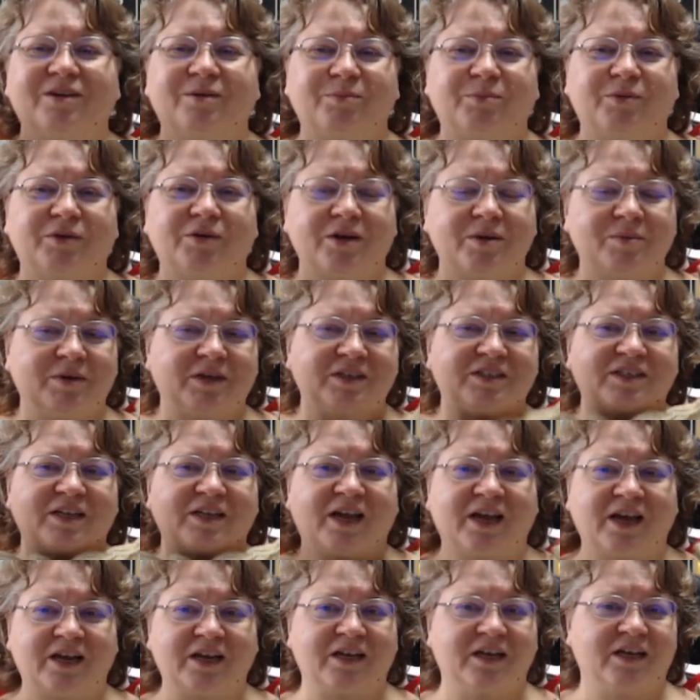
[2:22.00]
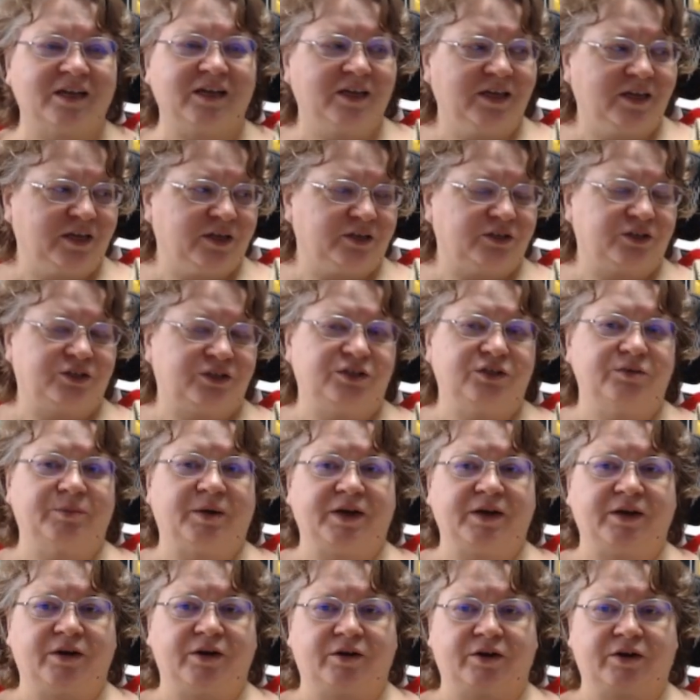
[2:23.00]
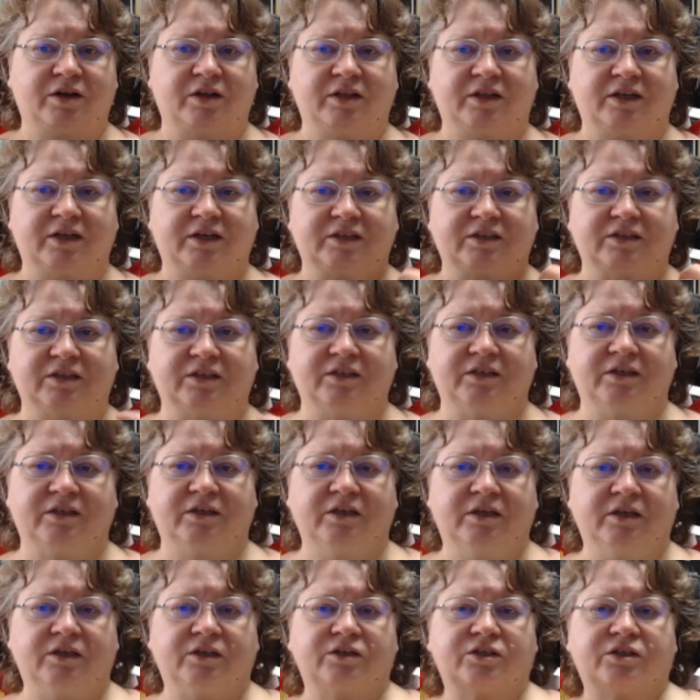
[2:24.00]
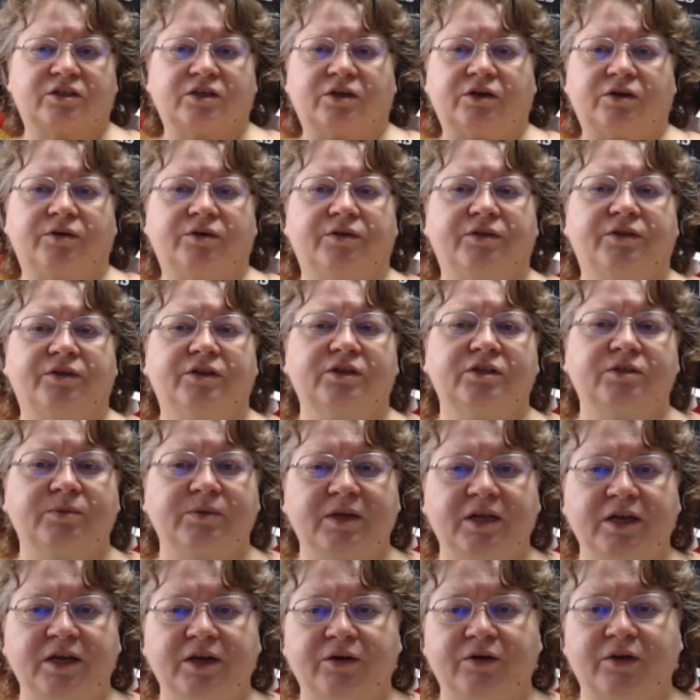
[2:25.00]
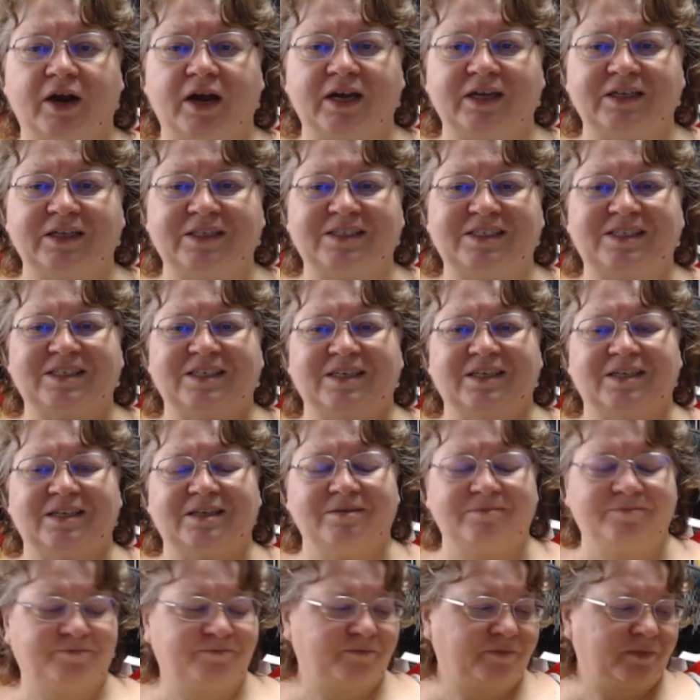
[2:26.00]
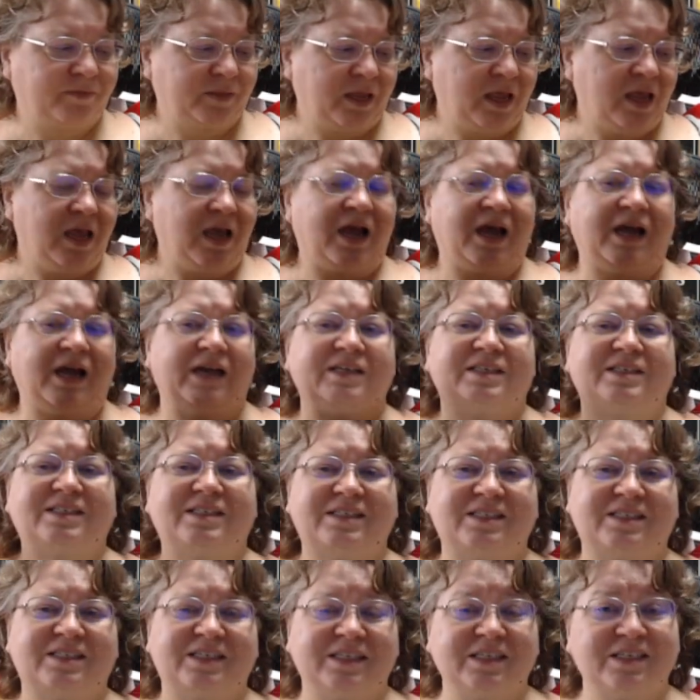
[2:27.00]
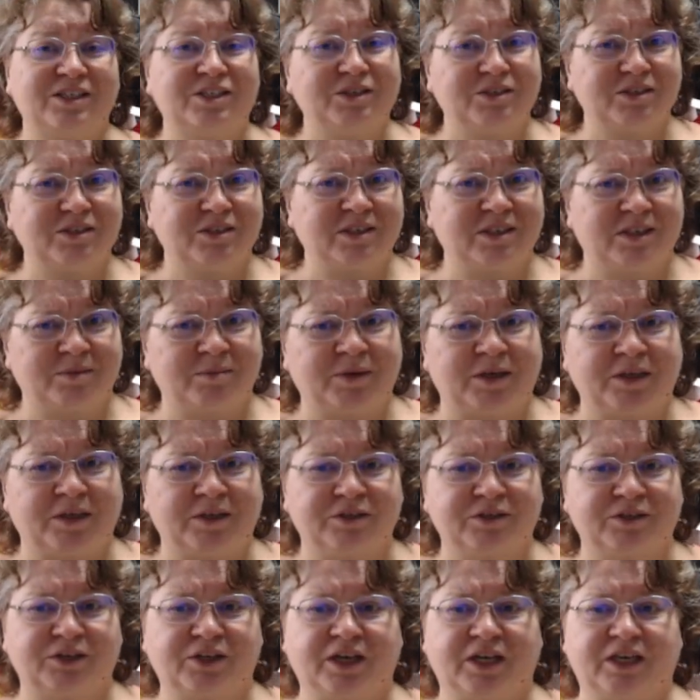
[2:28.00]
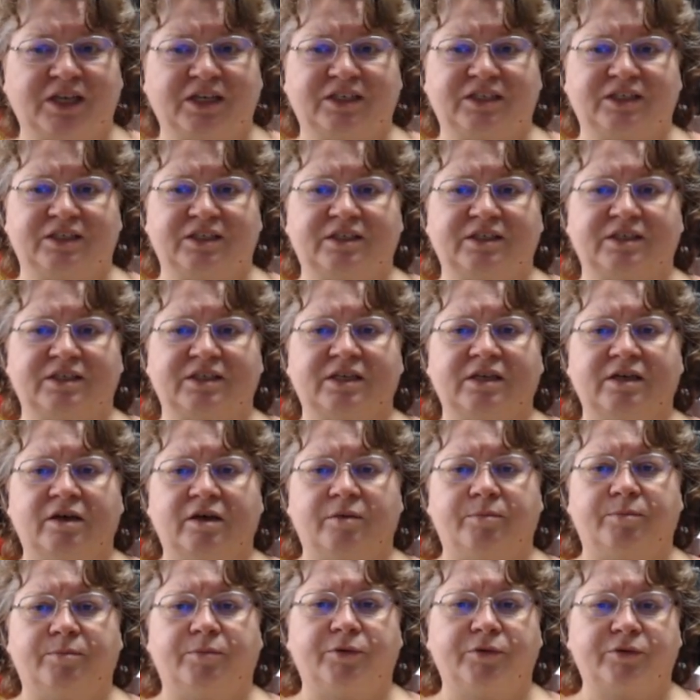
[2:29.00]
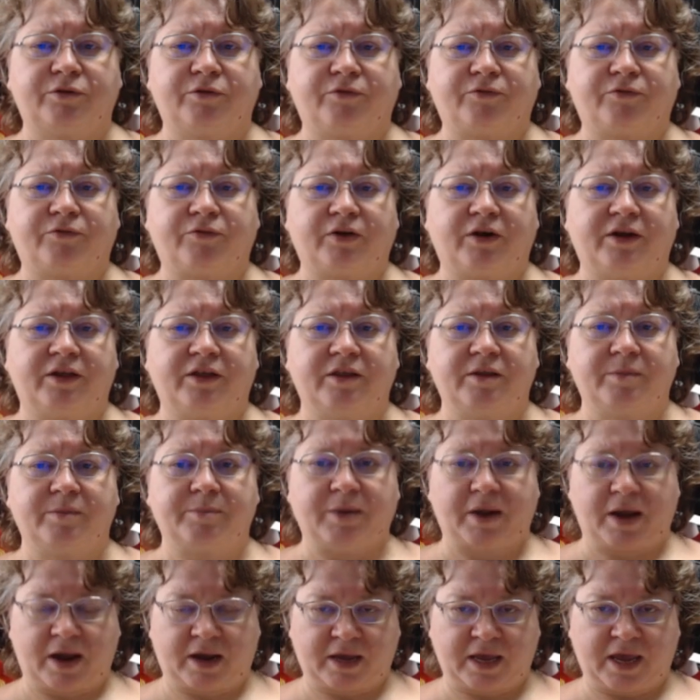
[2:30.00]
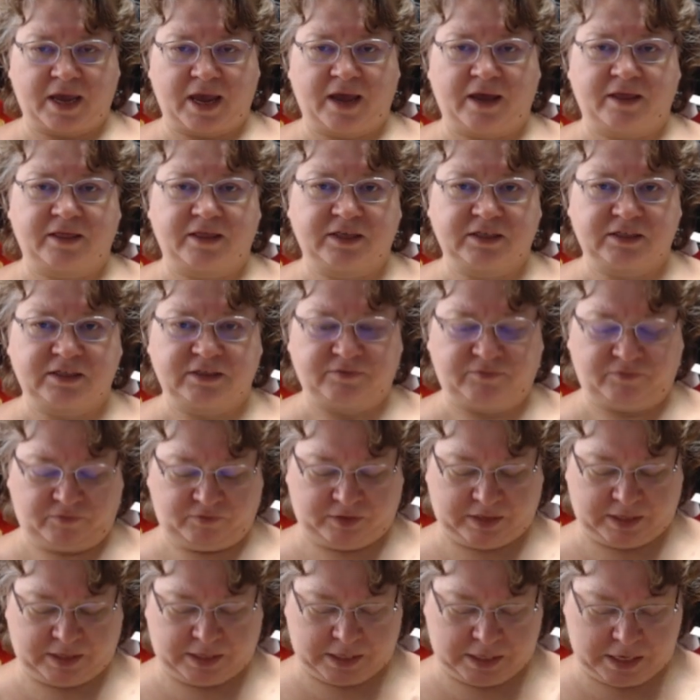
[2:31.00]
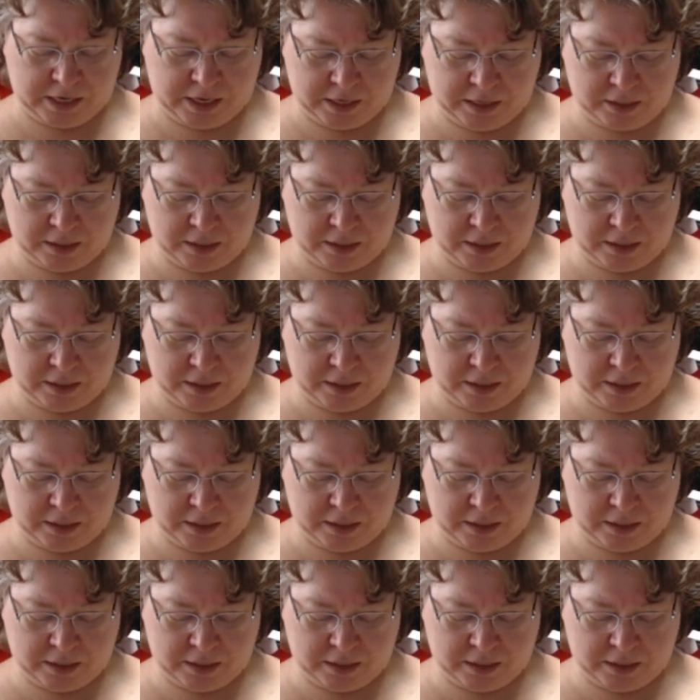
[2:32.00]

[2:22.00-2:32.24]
pretty much adding to my yarn collection. So this one here, I did do some altercations. Both the front and the back had this V,